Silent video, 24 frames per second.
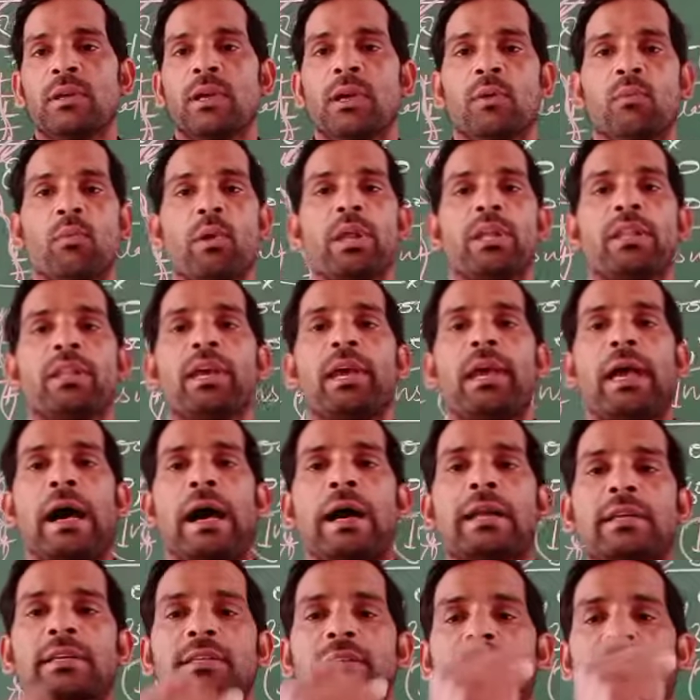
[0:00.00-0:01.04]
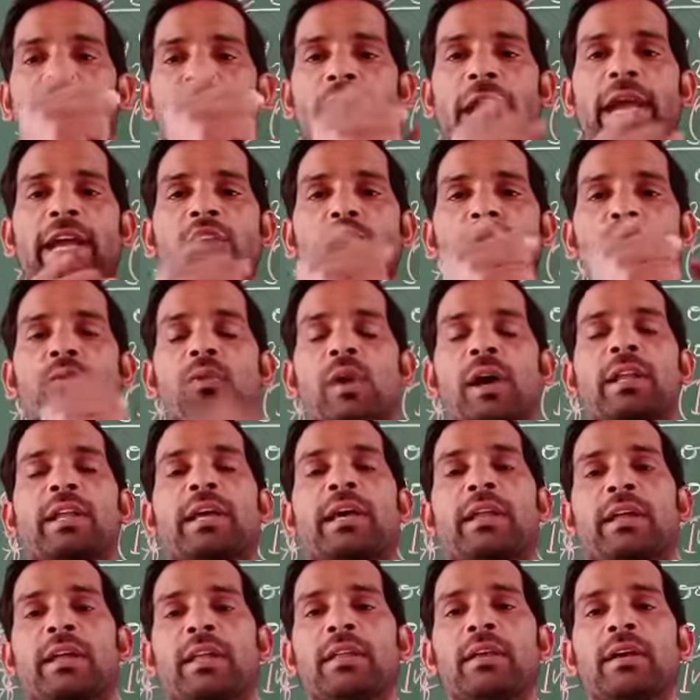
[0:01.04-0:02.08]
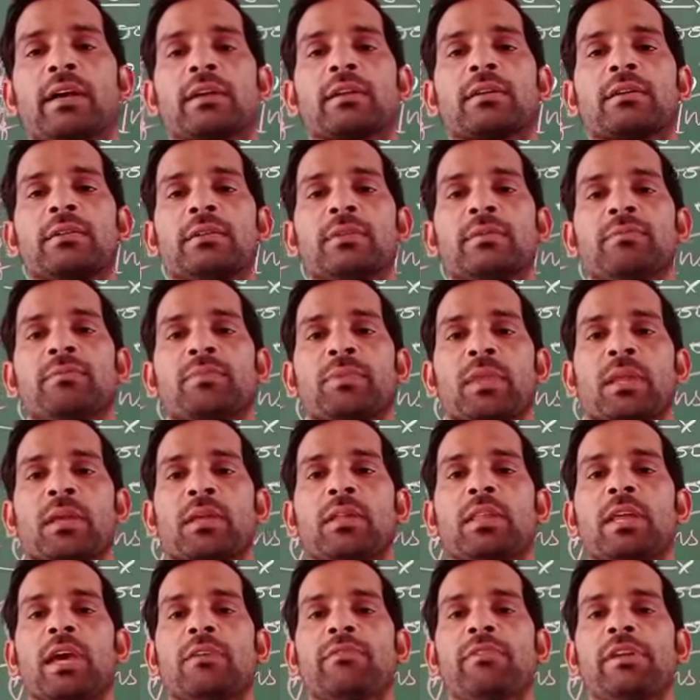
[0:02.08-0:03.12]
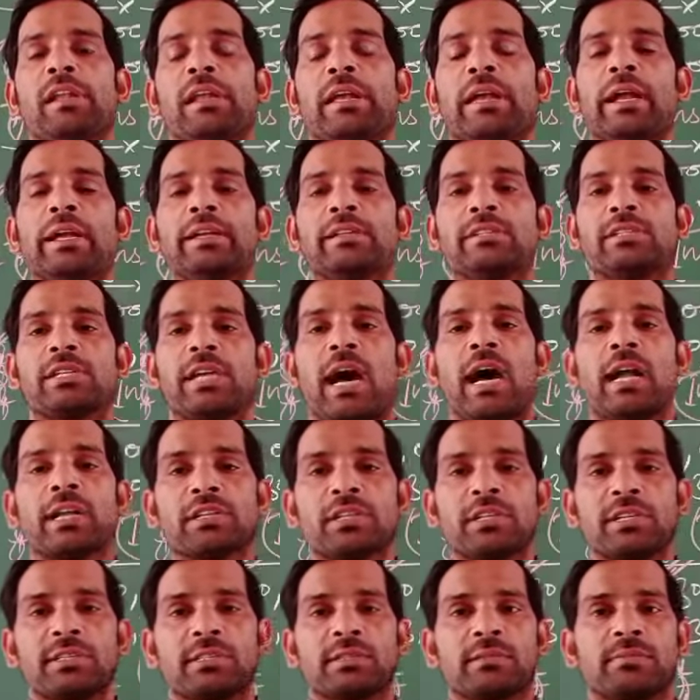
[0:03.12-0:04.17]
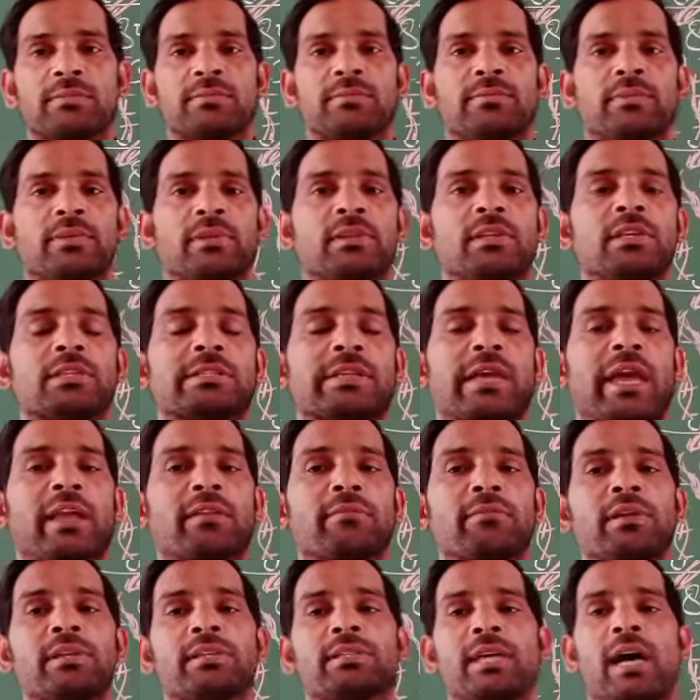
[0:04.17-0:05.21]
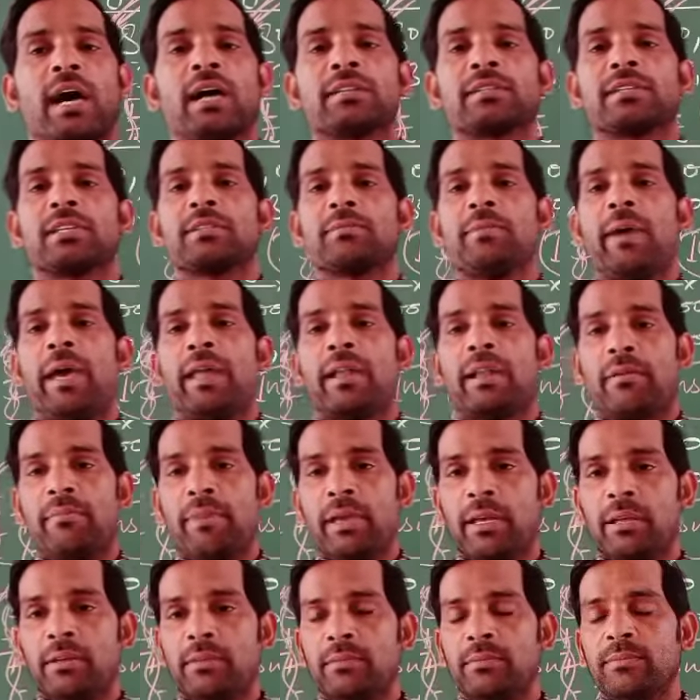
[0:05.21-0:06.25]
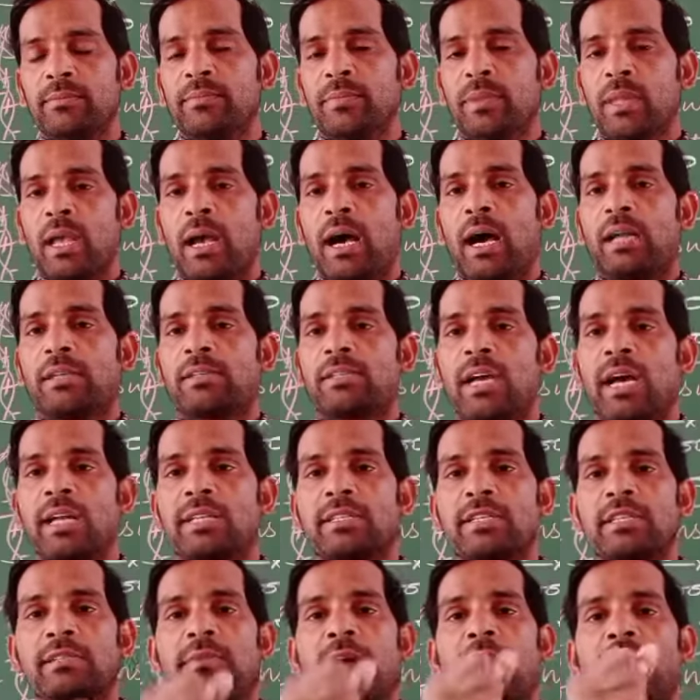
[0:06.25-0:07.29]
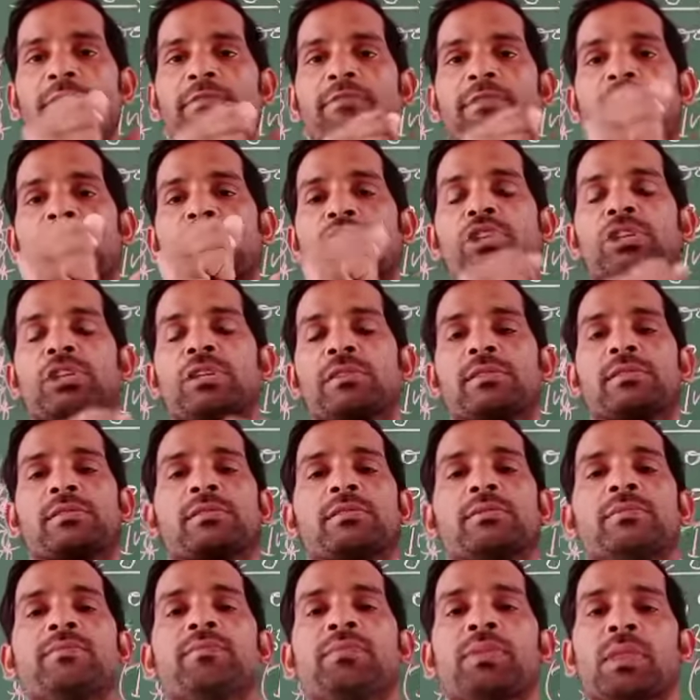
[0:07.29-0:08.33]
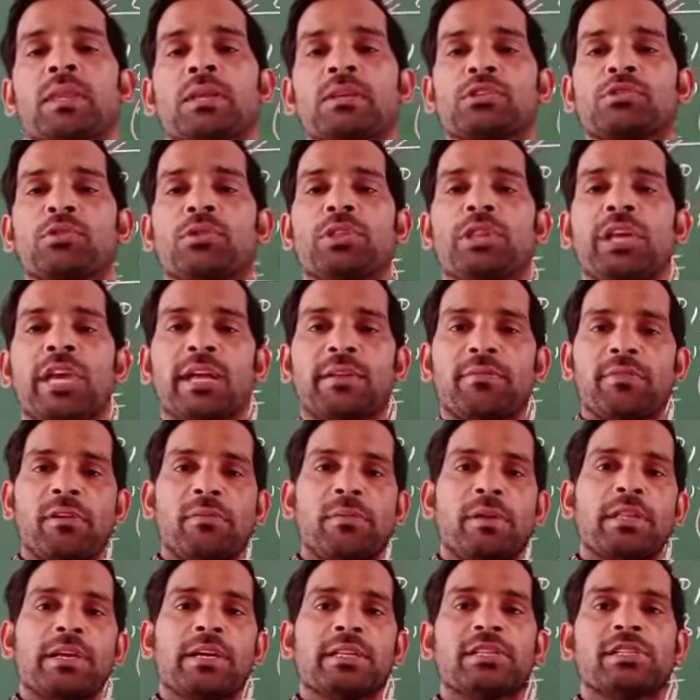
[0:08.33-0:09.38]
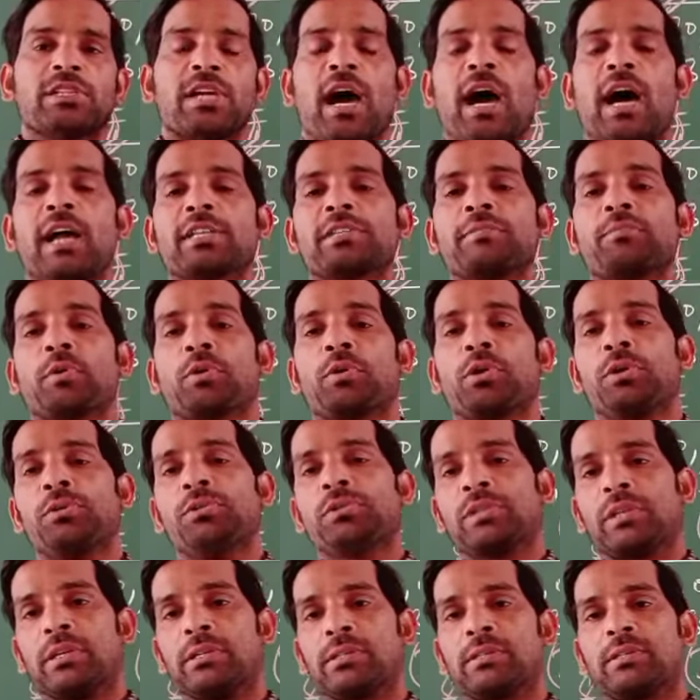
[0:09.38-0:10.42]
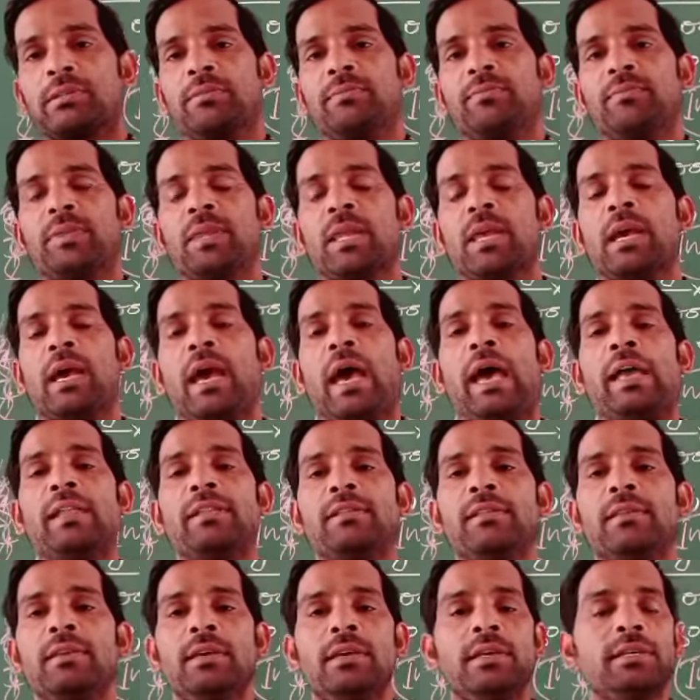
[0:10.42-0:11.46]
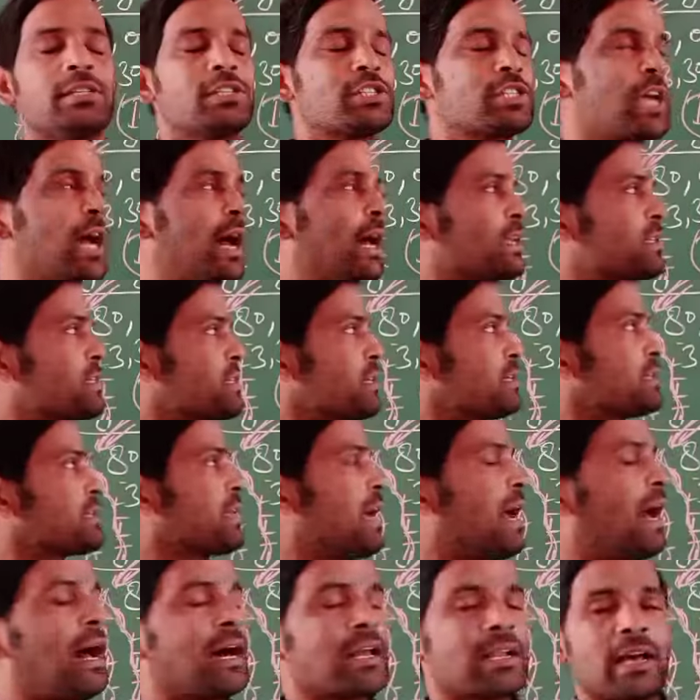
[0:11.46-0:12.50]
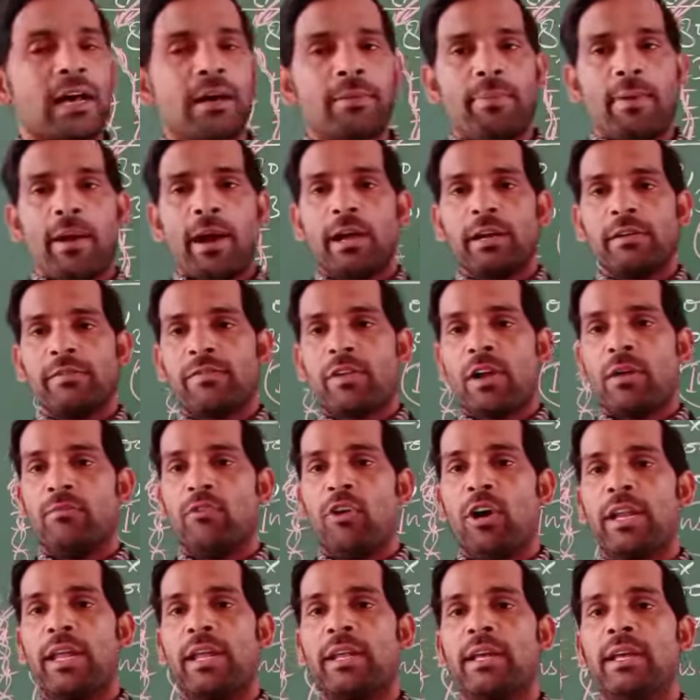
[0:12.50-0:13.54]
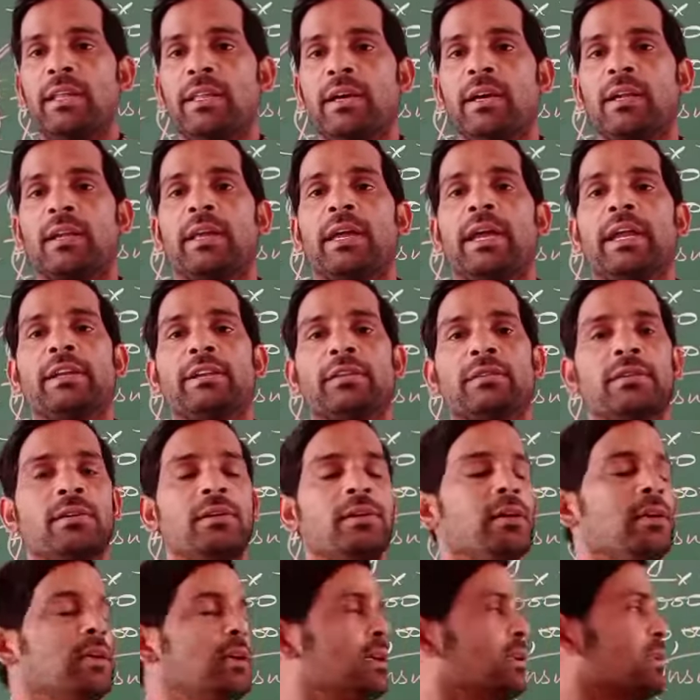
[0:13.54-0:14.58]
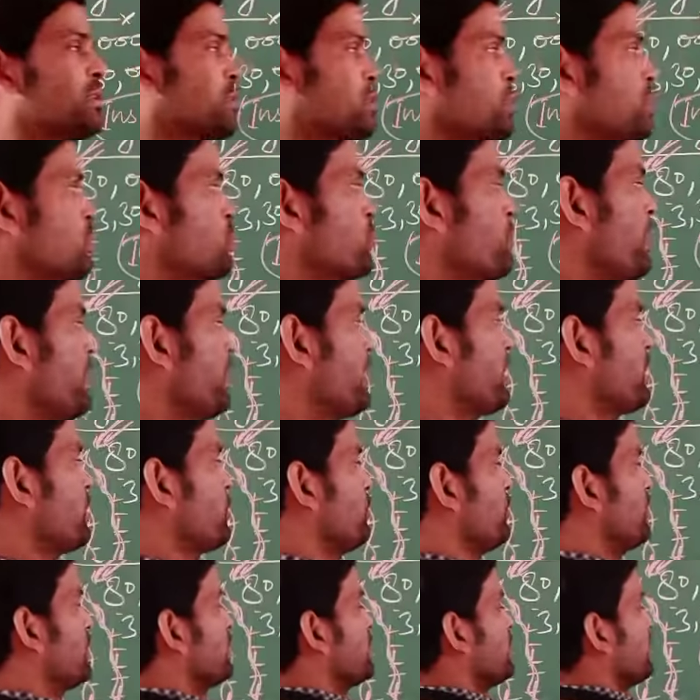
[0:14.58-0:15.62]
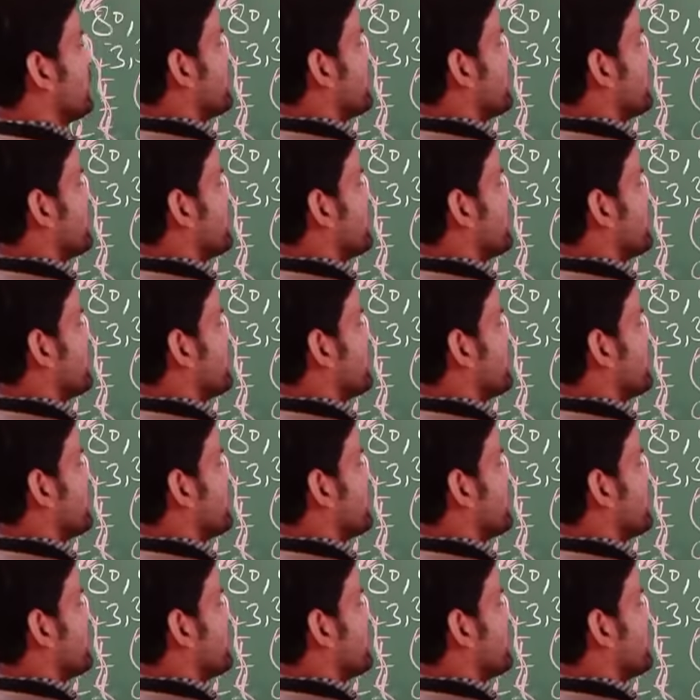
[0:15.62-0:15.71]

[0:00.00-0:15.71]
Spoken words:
When they are strike to one another, they will get charges. These can be charges by rubbing or charges by frictions. So there will be the charge produces, and these charges are apart from one another, get situated over there